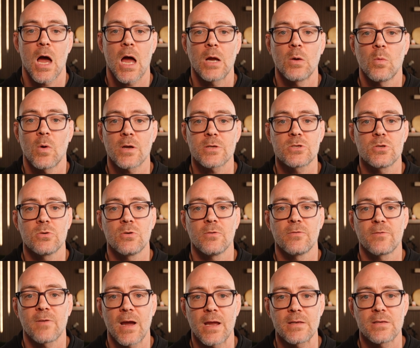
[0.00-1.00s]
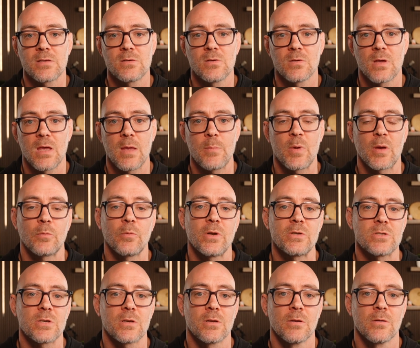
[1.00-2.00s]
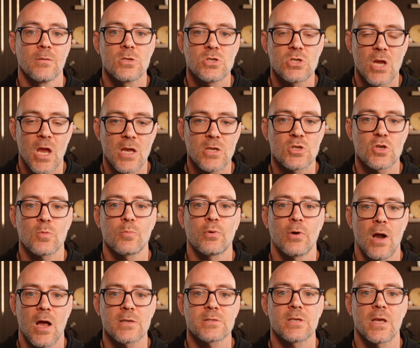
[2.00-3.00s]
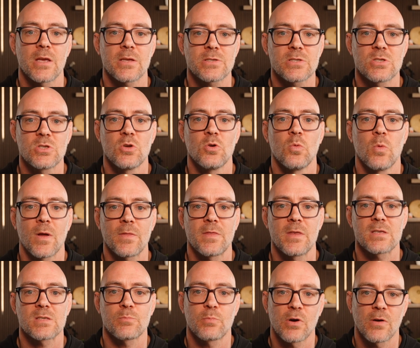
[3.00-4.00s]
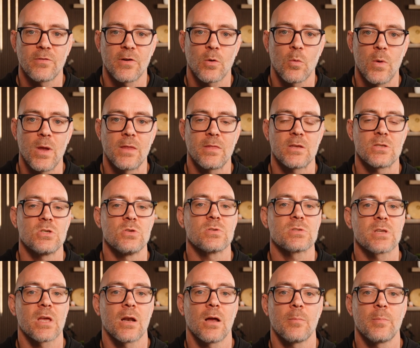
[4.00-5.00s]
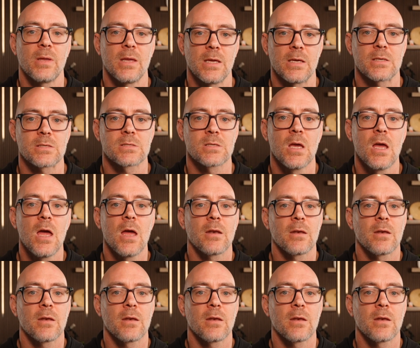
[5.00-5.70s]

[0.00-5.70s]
I want you to fight to keep it rigid. Change your process to what this perfect week that you set up is.